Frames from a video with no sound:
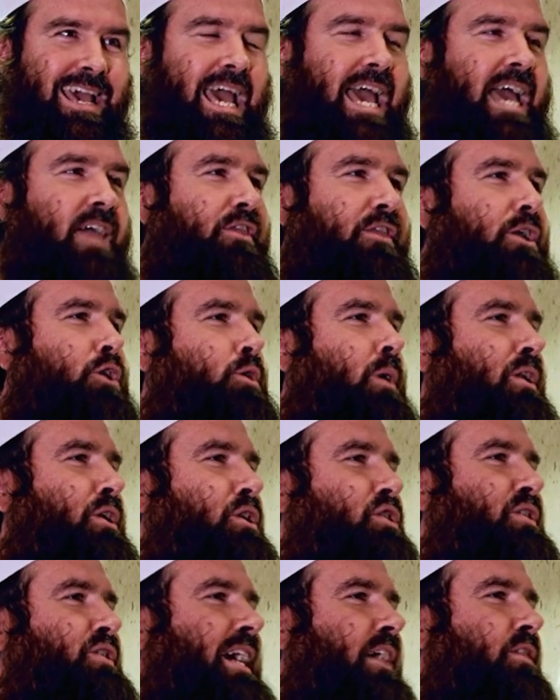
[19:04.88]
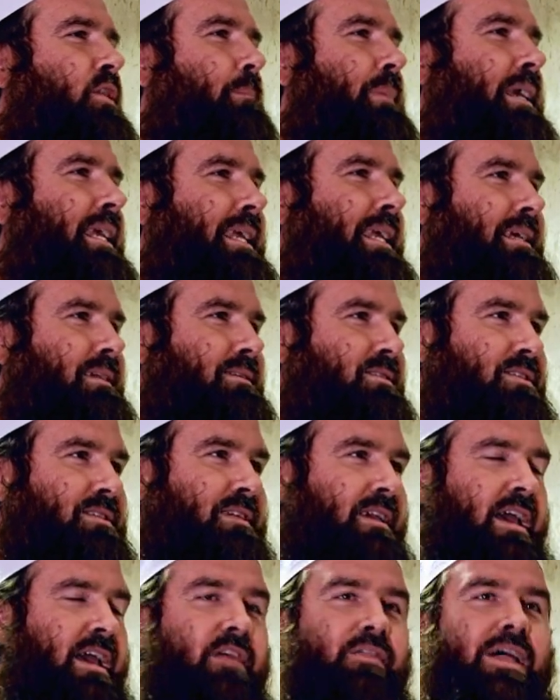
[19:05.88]
and then you understand the meanings,
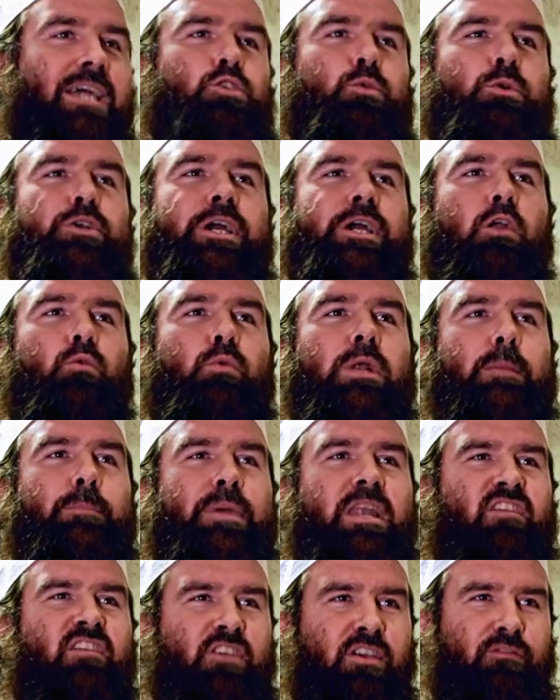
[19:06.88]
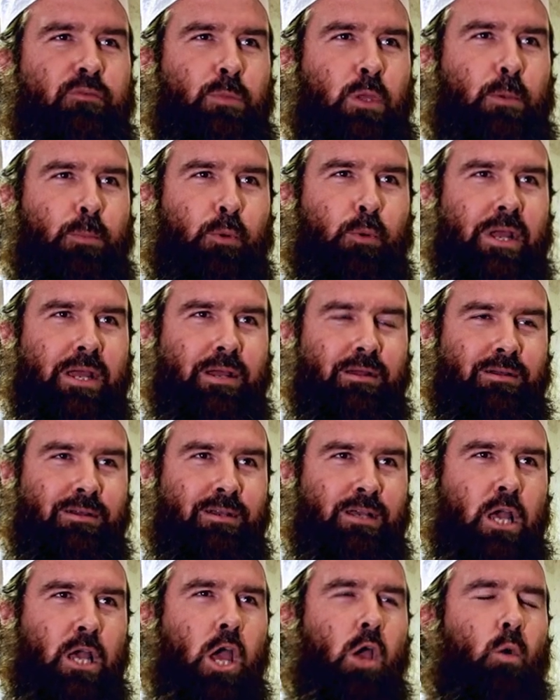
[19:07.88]
that's when you're going to really benefit from the prayer.
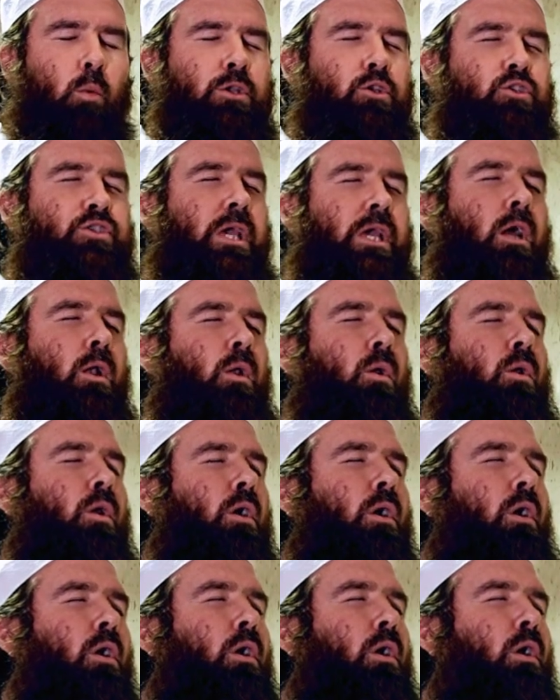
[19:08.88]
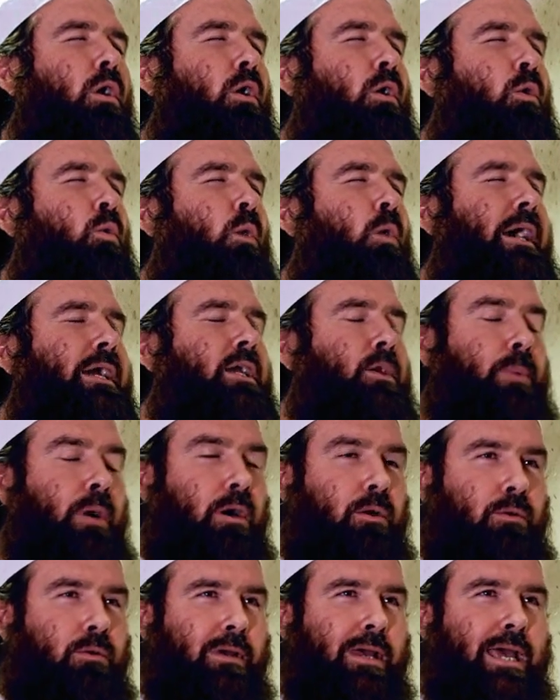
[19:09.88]
When you say Allahu
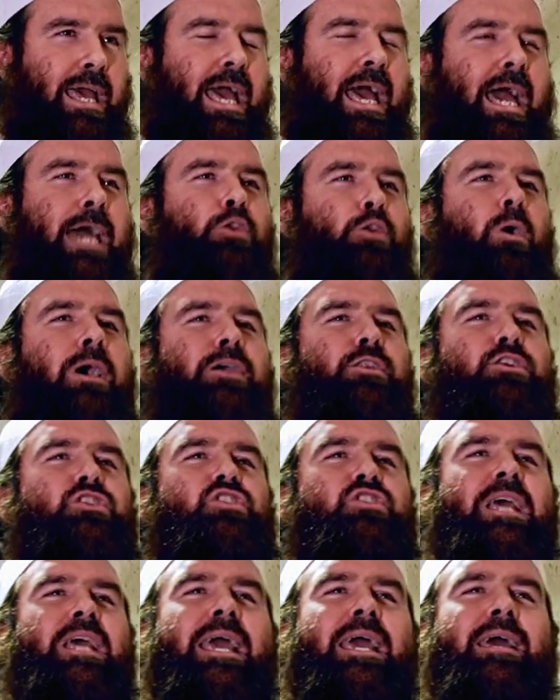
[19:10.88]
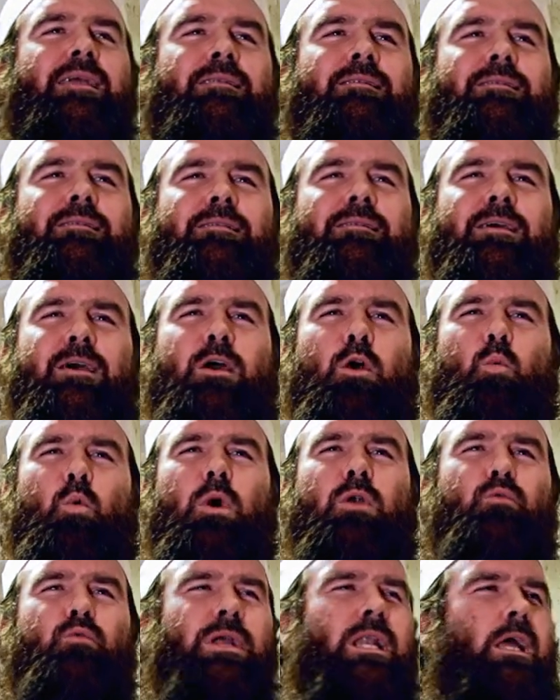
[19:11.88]
Akbar and you understand
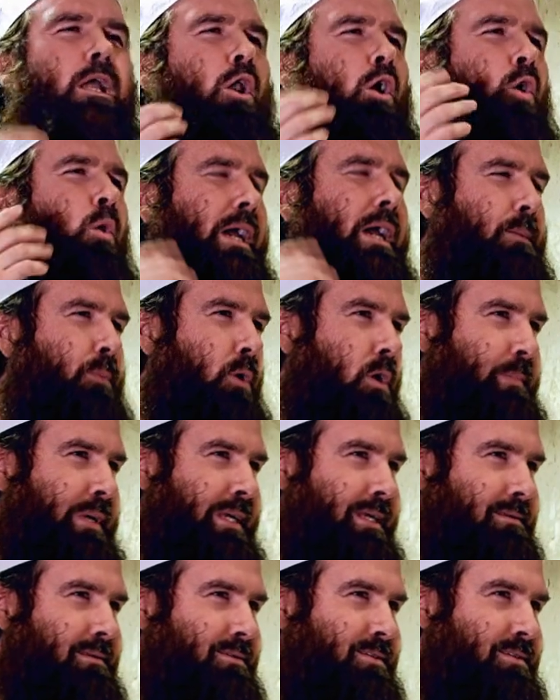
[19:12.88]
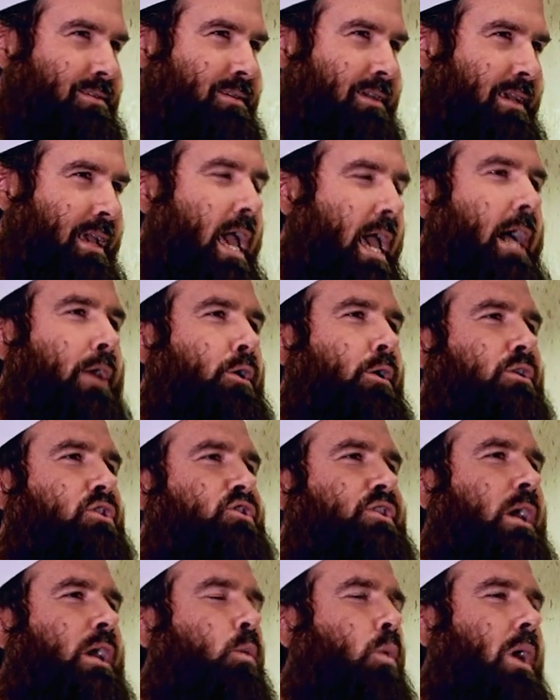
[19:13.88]
what really Allahu Akbar means and you
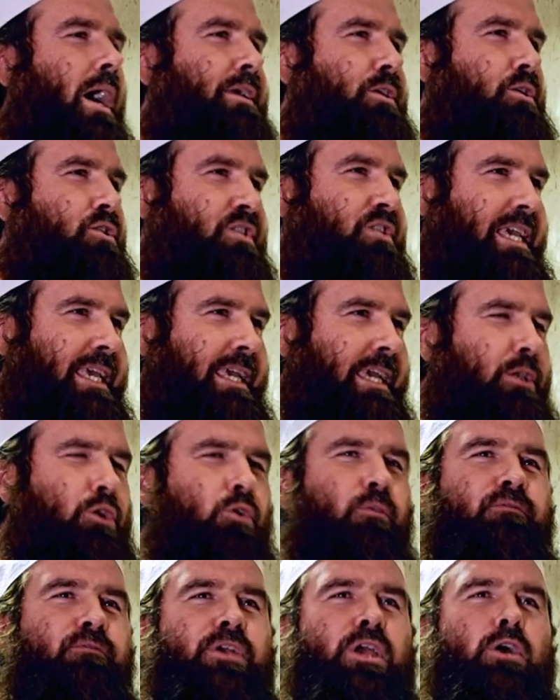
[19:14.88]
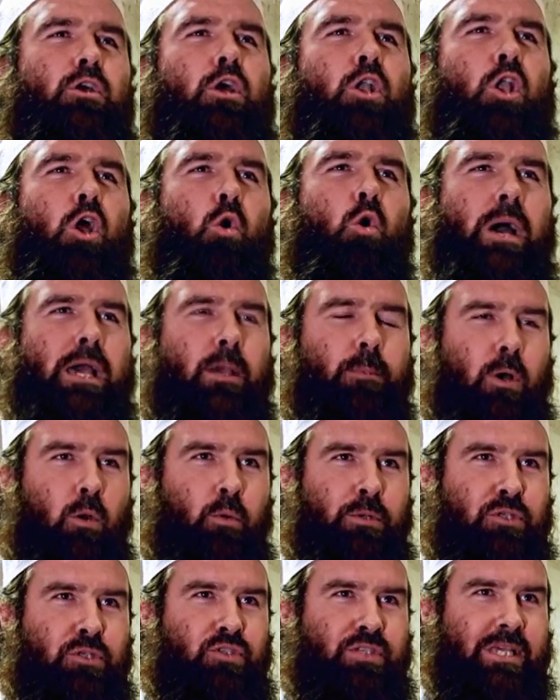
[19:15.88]
understand why you're saying it and you feel Allahu Akbar
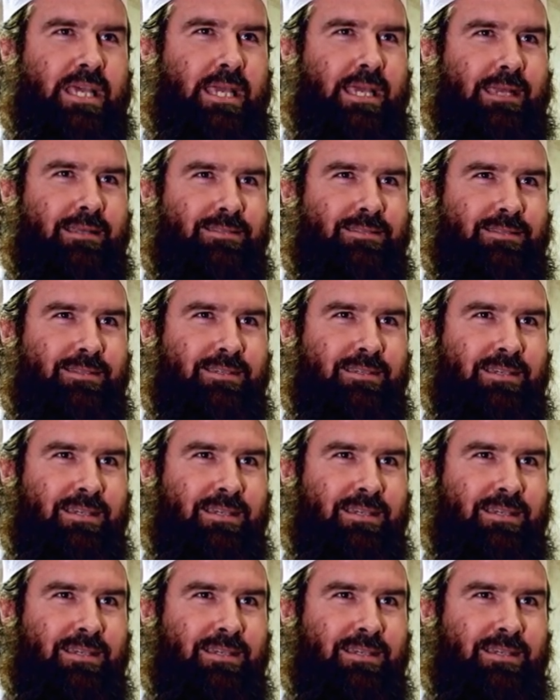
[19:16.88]
when you're saying it.